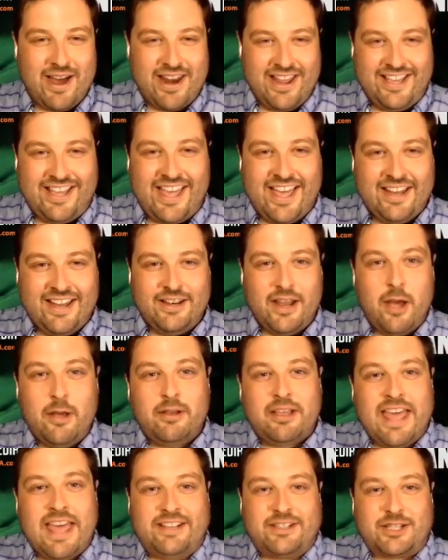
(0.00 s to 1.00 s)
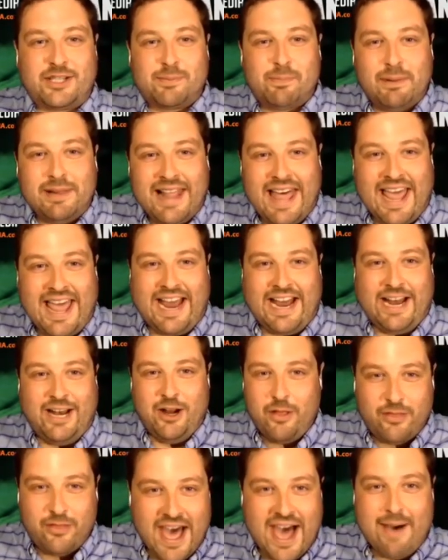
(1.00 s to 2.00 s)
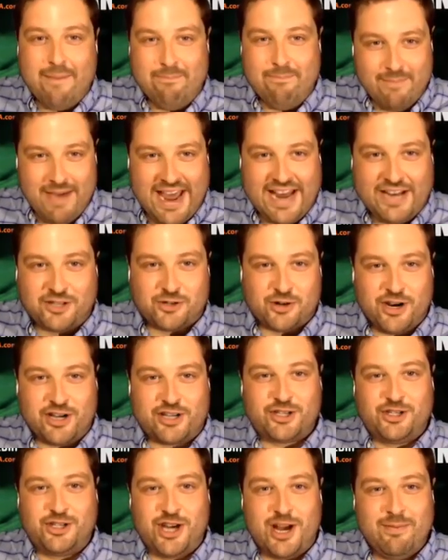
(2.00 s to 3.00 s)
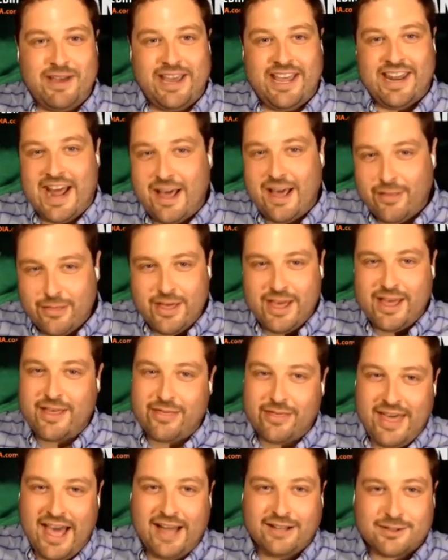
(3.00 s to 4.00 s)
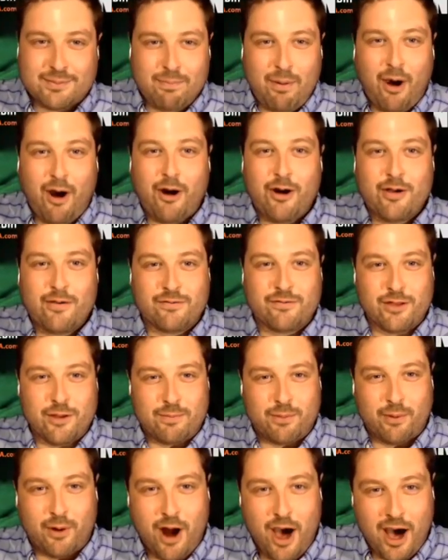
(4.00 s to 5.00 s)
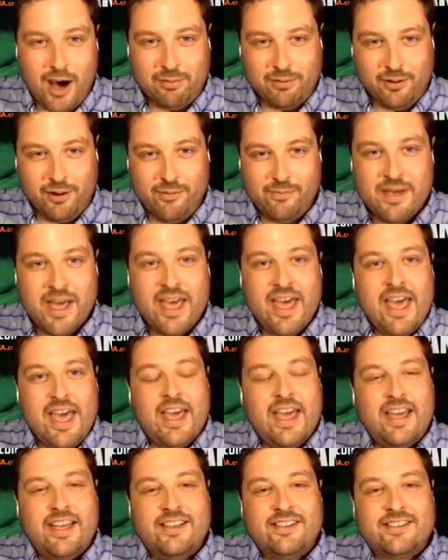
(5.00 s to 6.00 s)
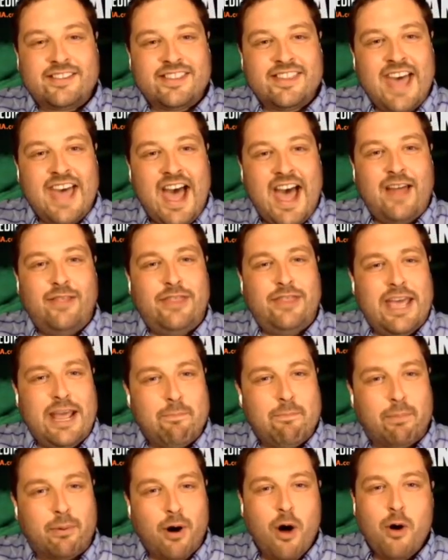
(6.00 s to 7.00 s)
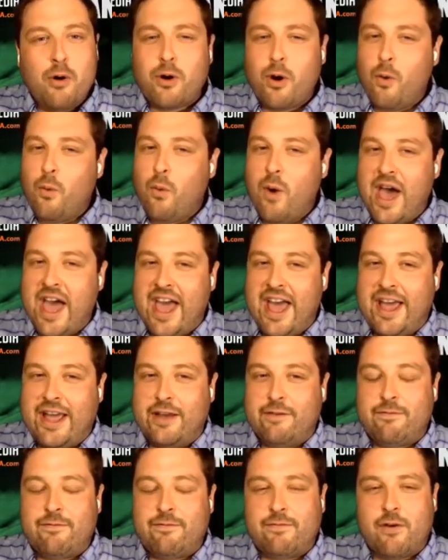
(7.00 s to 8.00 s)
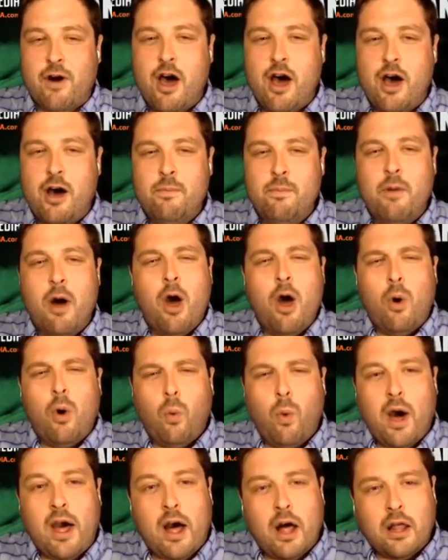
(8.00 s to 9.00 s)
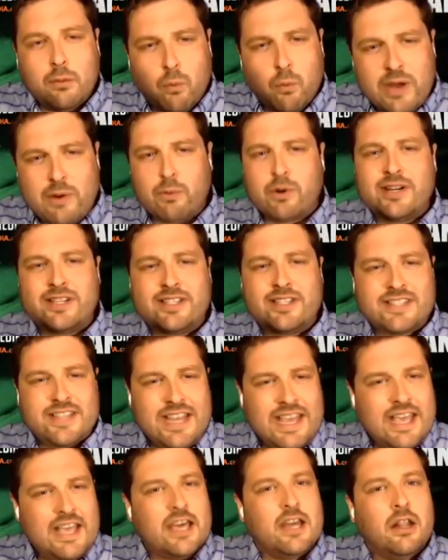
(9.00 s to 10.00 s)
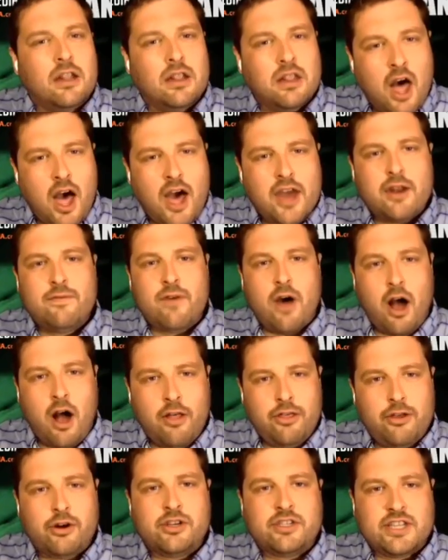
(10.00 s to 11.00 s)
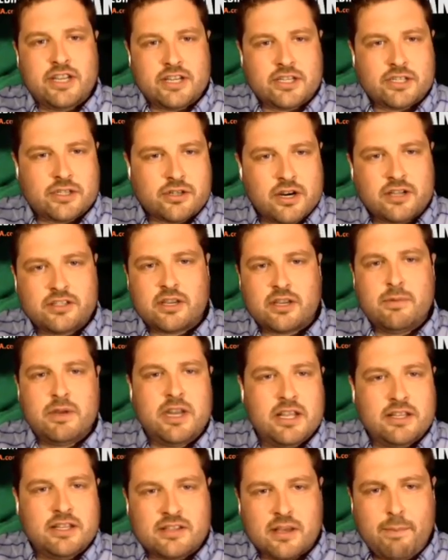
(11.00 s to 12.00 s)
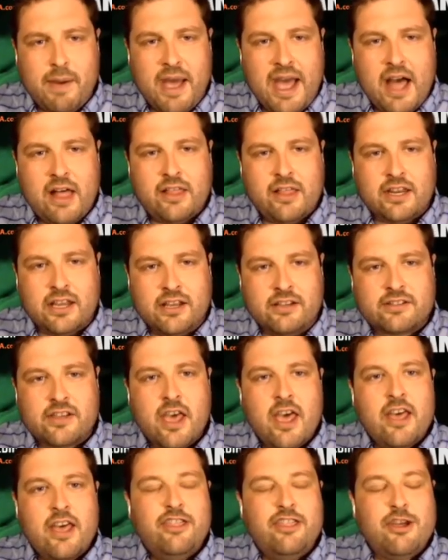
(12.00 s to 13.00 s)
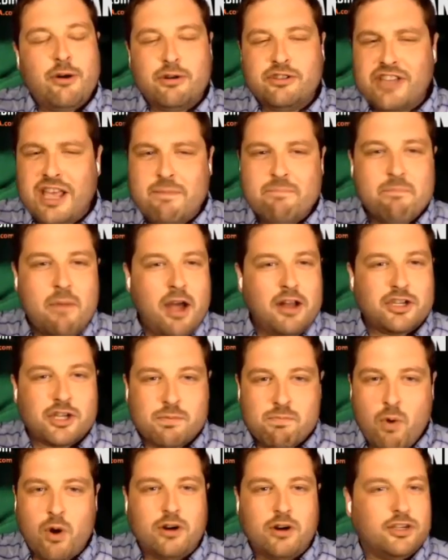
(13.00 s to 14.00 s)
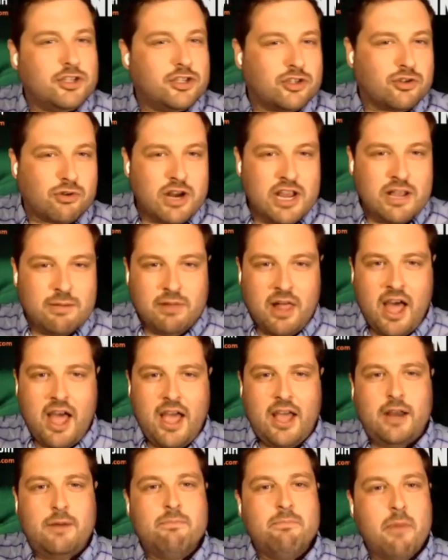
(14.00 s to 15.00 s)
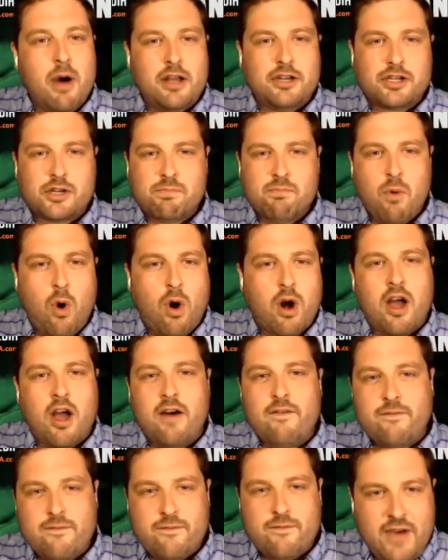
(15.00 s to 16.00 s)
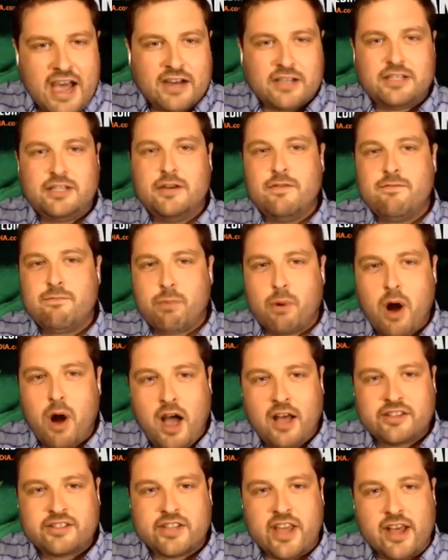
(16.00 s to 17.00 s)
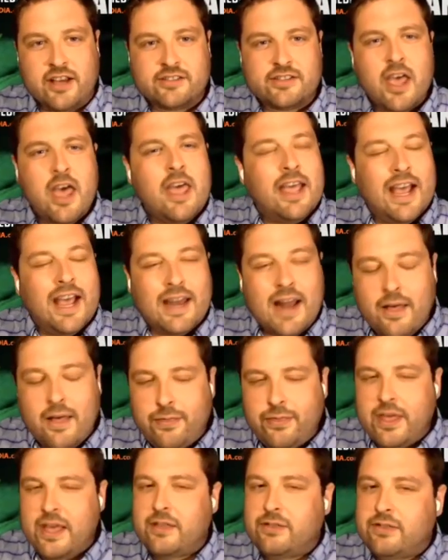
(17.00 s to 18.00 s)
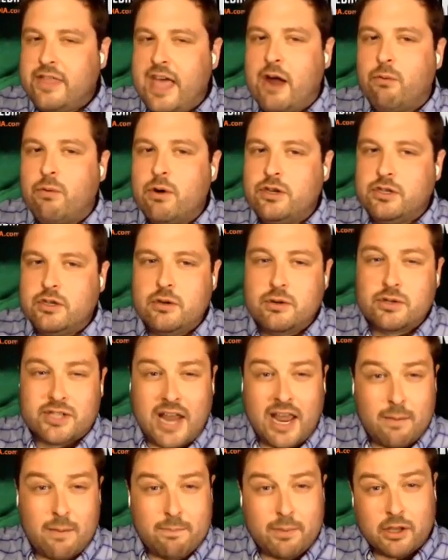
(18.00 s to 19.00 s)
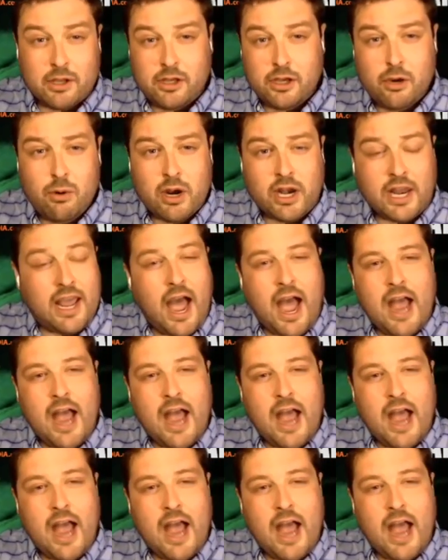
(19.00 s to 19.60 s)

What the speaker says: can explain that matrix, Jimmy, and I think that's part of the problem, is that they broke away from what we were seeing in a lot of other districts and municipalities. There was a much more streamlined, much more effective process. And I think that reduced ambiguity. I